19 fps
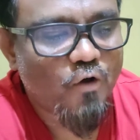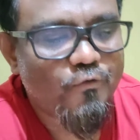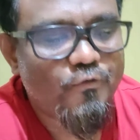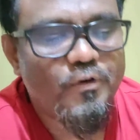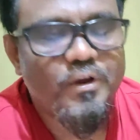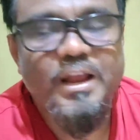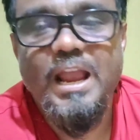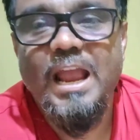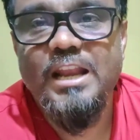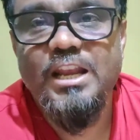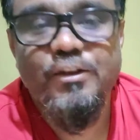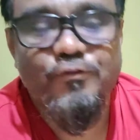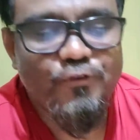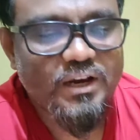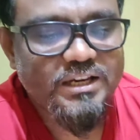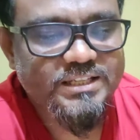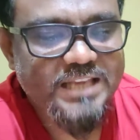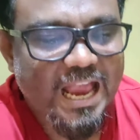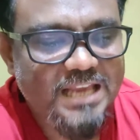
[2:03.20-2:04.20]
of any
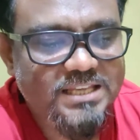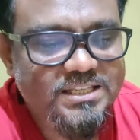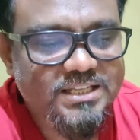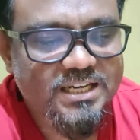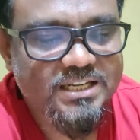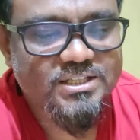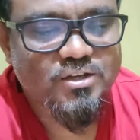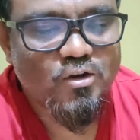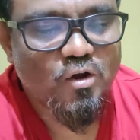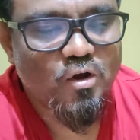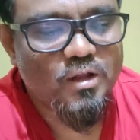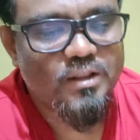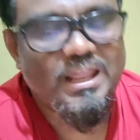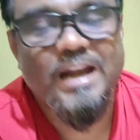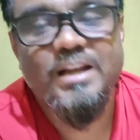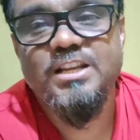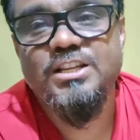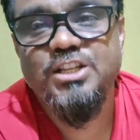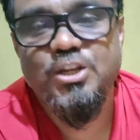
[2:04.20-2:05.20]
fixed assets
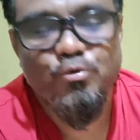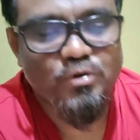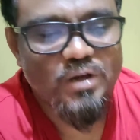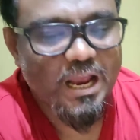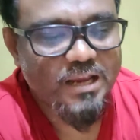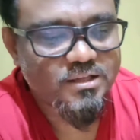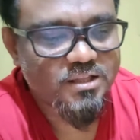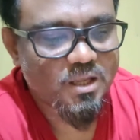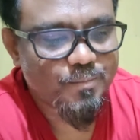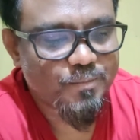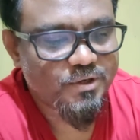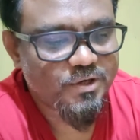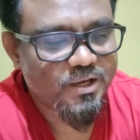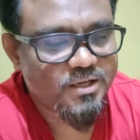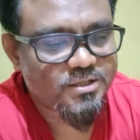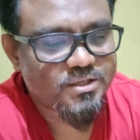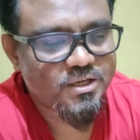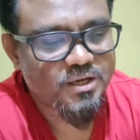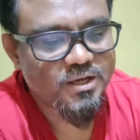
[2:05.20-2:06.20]
that is utilized in the
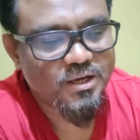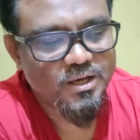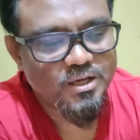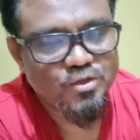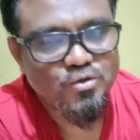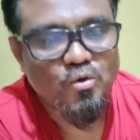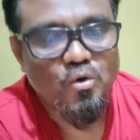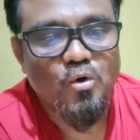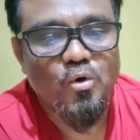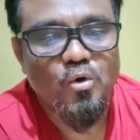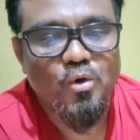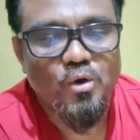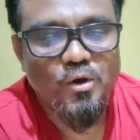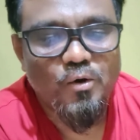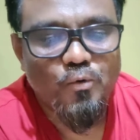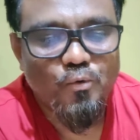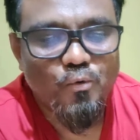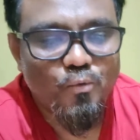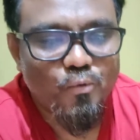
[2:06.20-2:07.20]
business. So
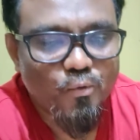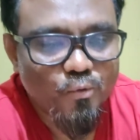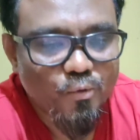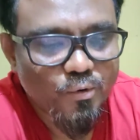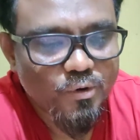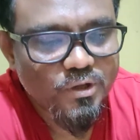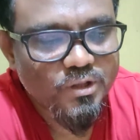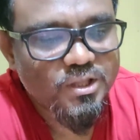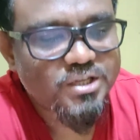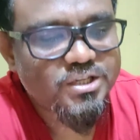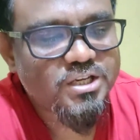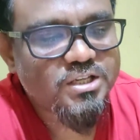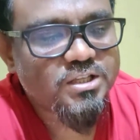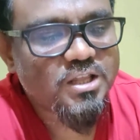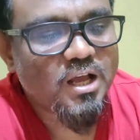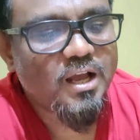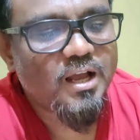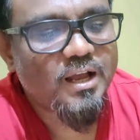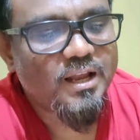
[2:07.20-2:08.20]
this is
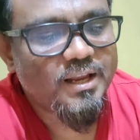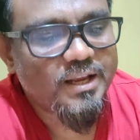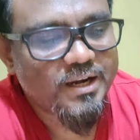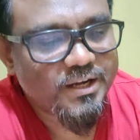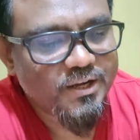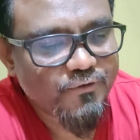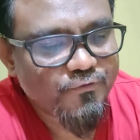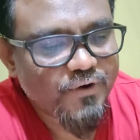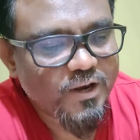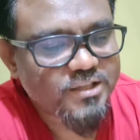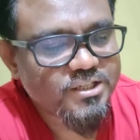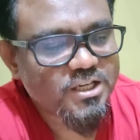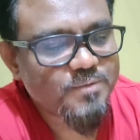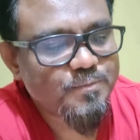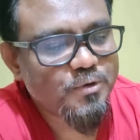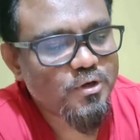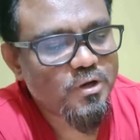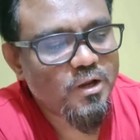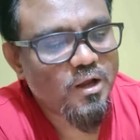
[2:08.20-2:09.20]
the
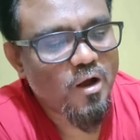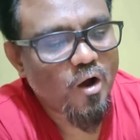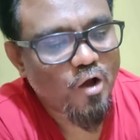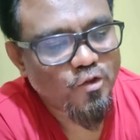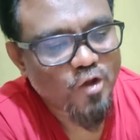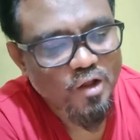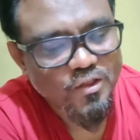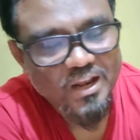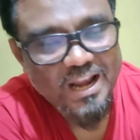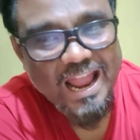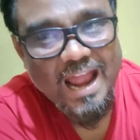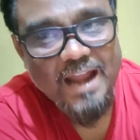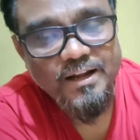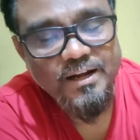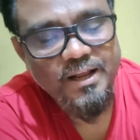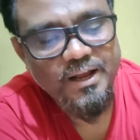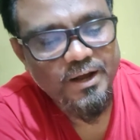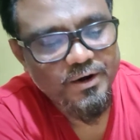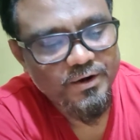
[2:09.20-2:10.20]
differences. On the other
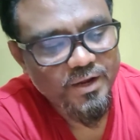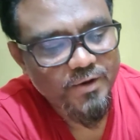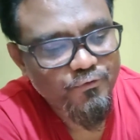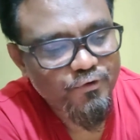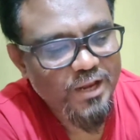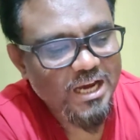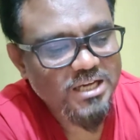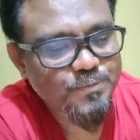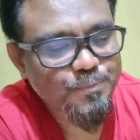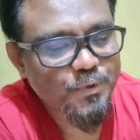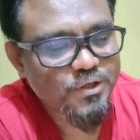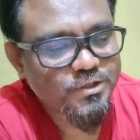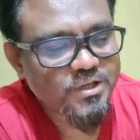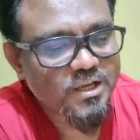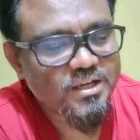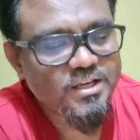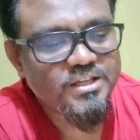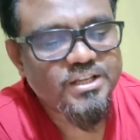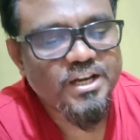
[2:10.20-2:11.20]
hand, revenue
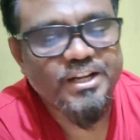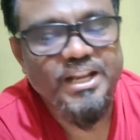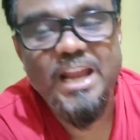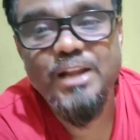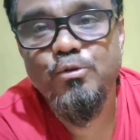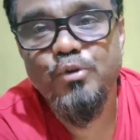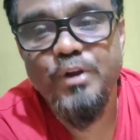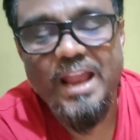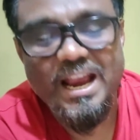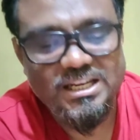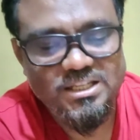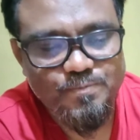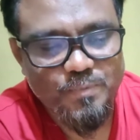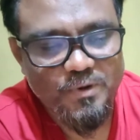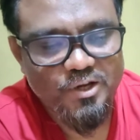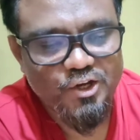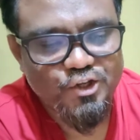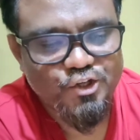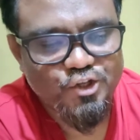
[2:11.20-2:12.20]
expenditure is a day-to-day
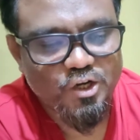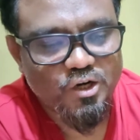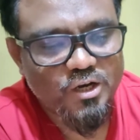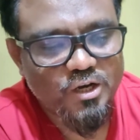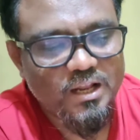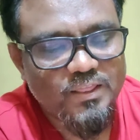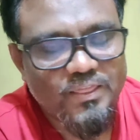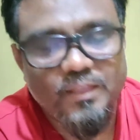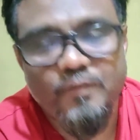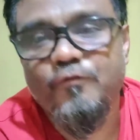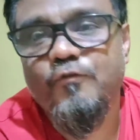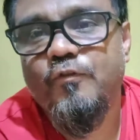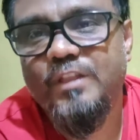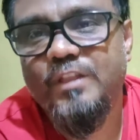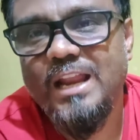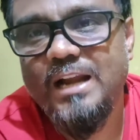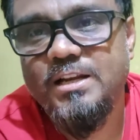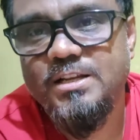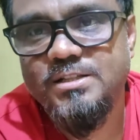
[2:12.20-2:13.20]
expenditure
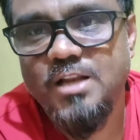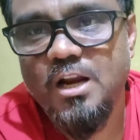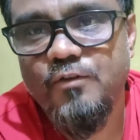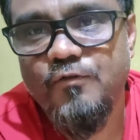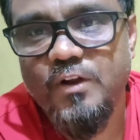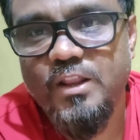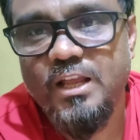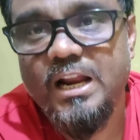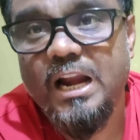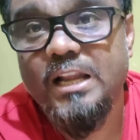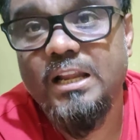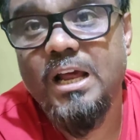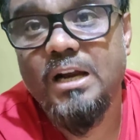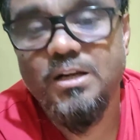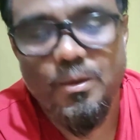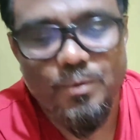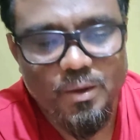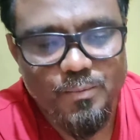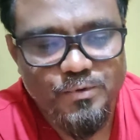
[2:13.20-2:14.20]
that is done for the
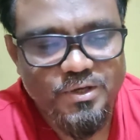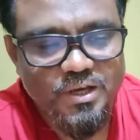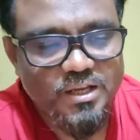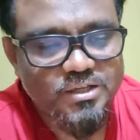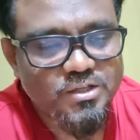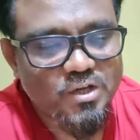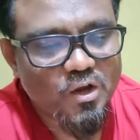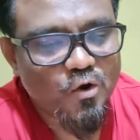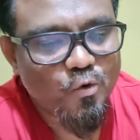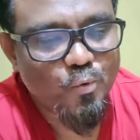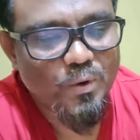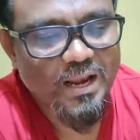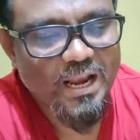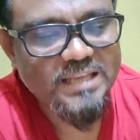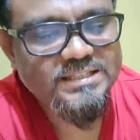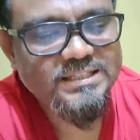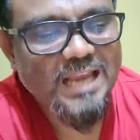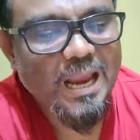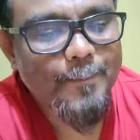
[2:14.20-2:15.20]
conduct of the business,
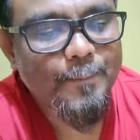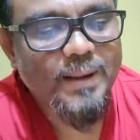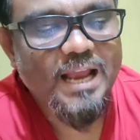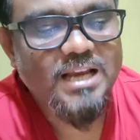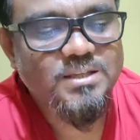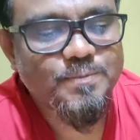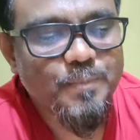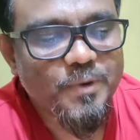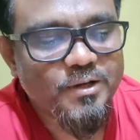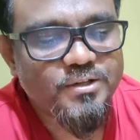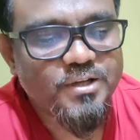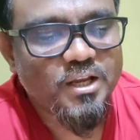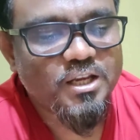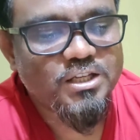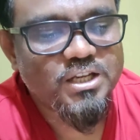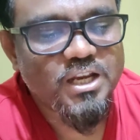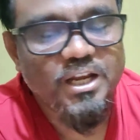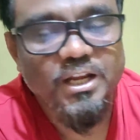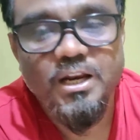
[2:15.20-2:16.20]
whereas capital expenditure
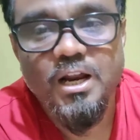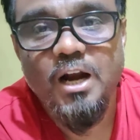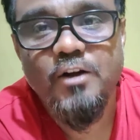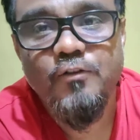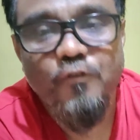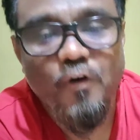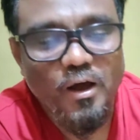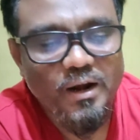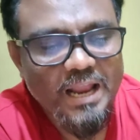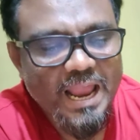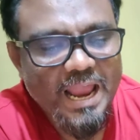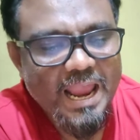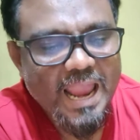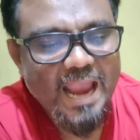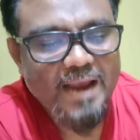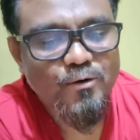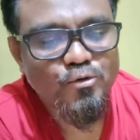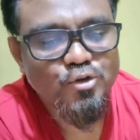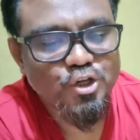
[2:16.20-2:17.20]
is incurred for
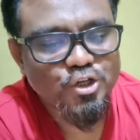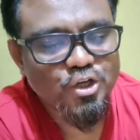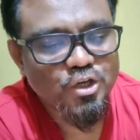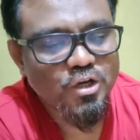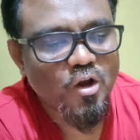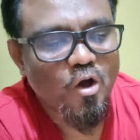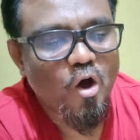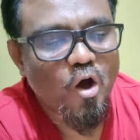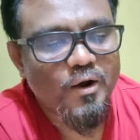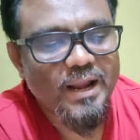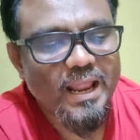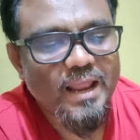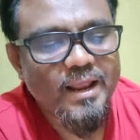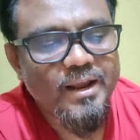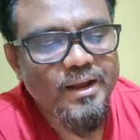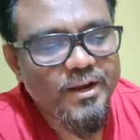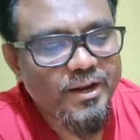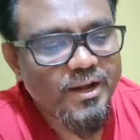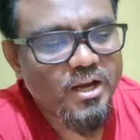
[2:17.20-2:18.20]
acquisition or
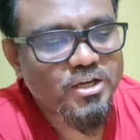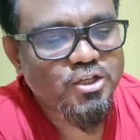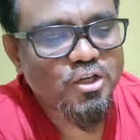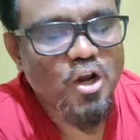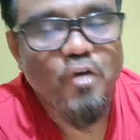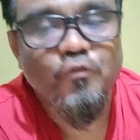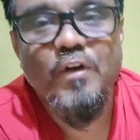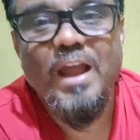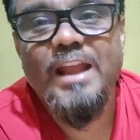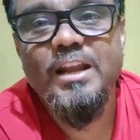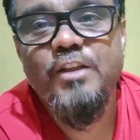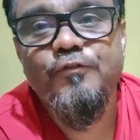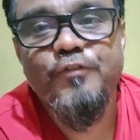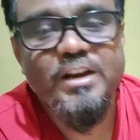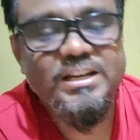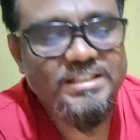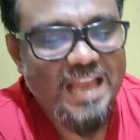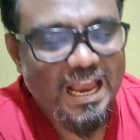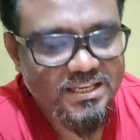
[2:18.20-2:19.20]
erection of any
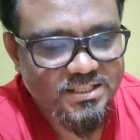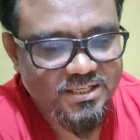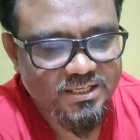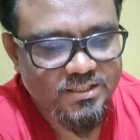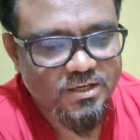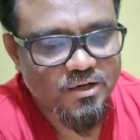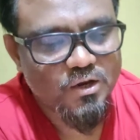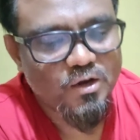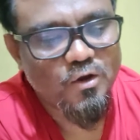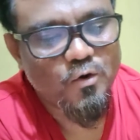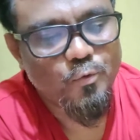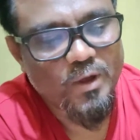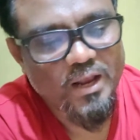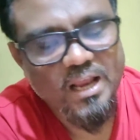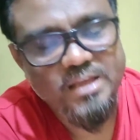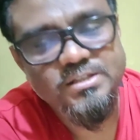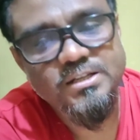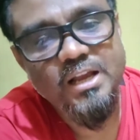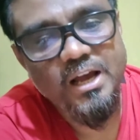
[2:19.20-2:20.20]
fixed asset.
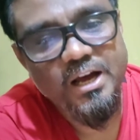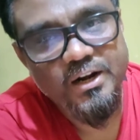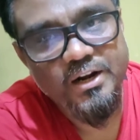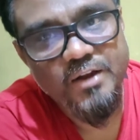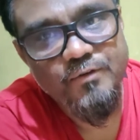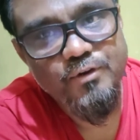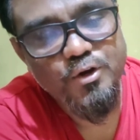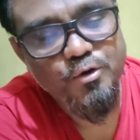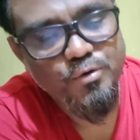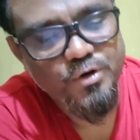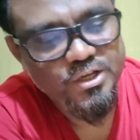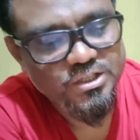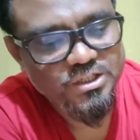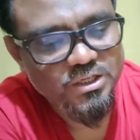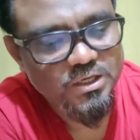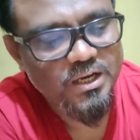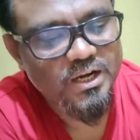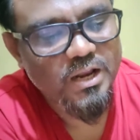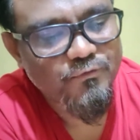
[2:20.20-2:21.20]
Whereas revenue
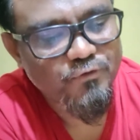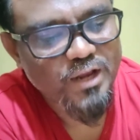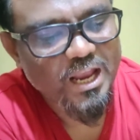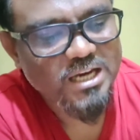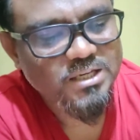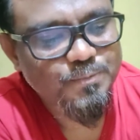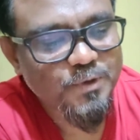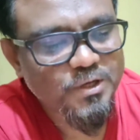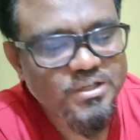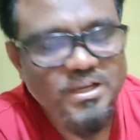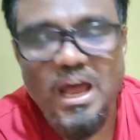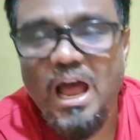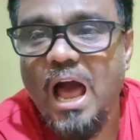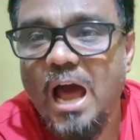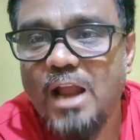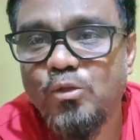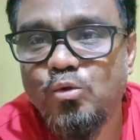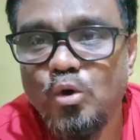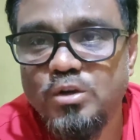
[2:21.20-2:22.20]
expenditure
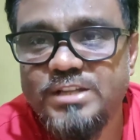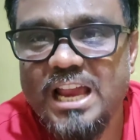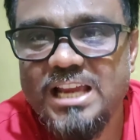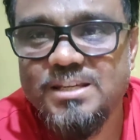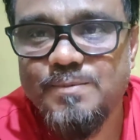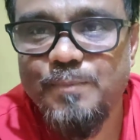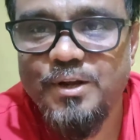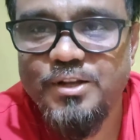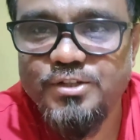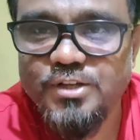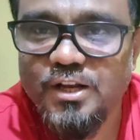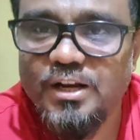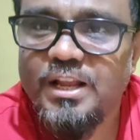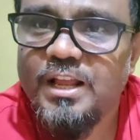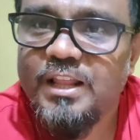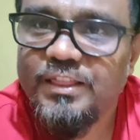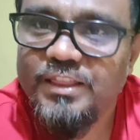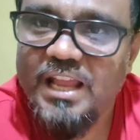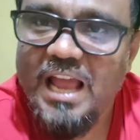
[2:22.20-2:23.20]
are those
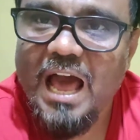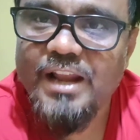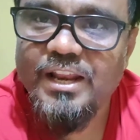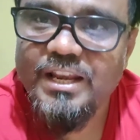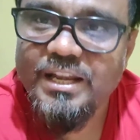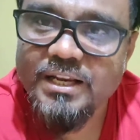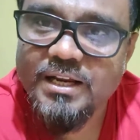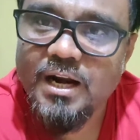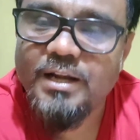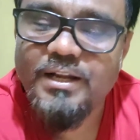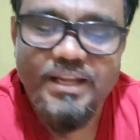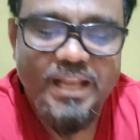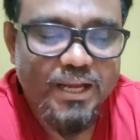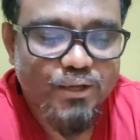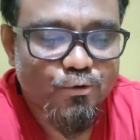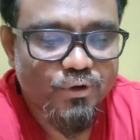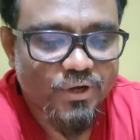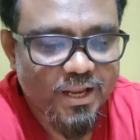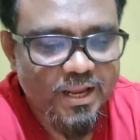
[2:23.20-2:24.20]
expenditure, they are incurred
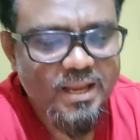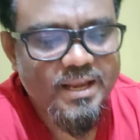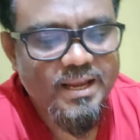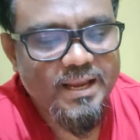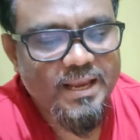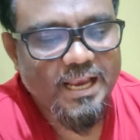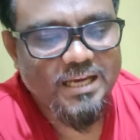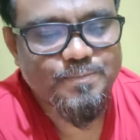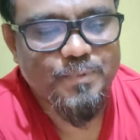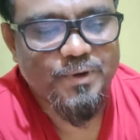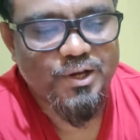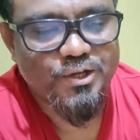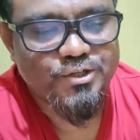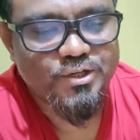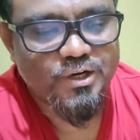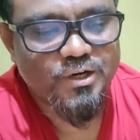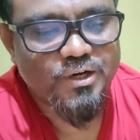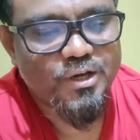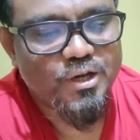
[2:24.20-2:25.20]
day-to-day
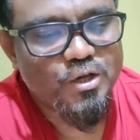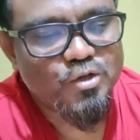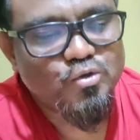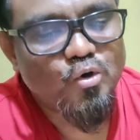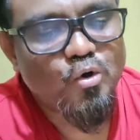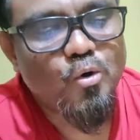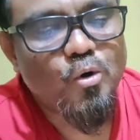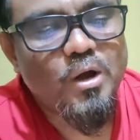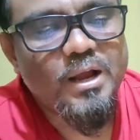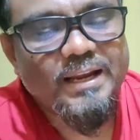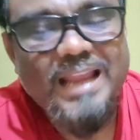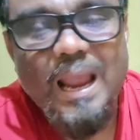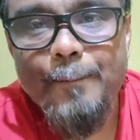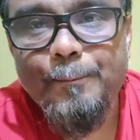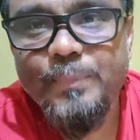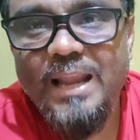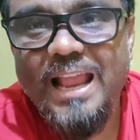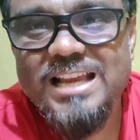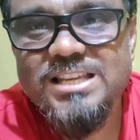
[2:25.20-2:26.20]
expenditure. So
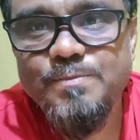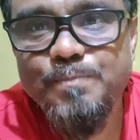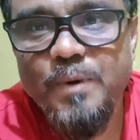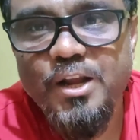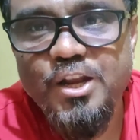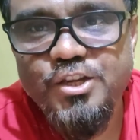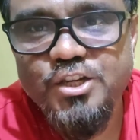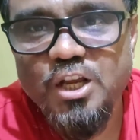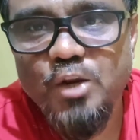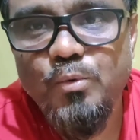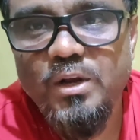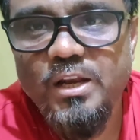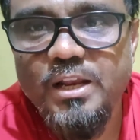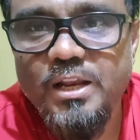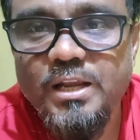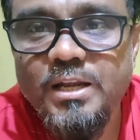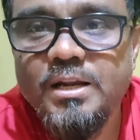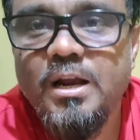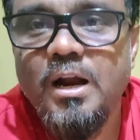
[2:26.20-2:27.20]
capital expenditure will
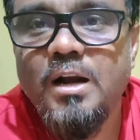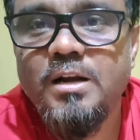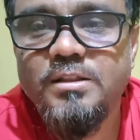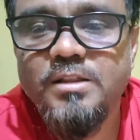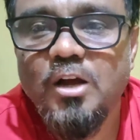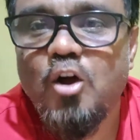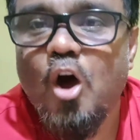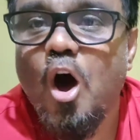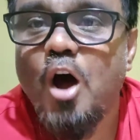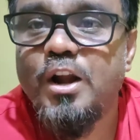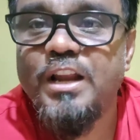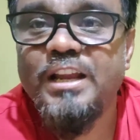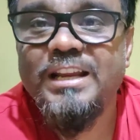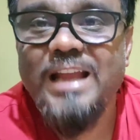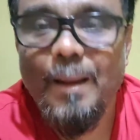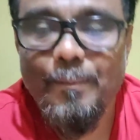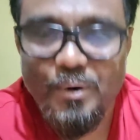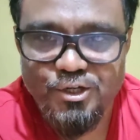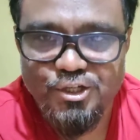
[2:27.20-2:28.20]
incur the earning
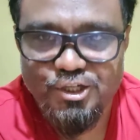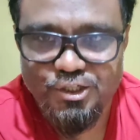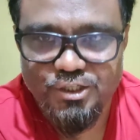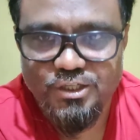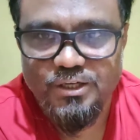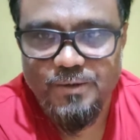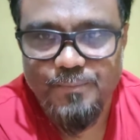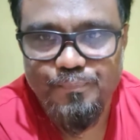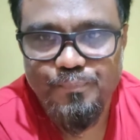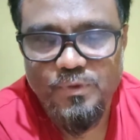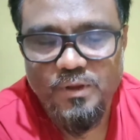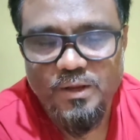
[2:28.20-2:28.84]
capacity.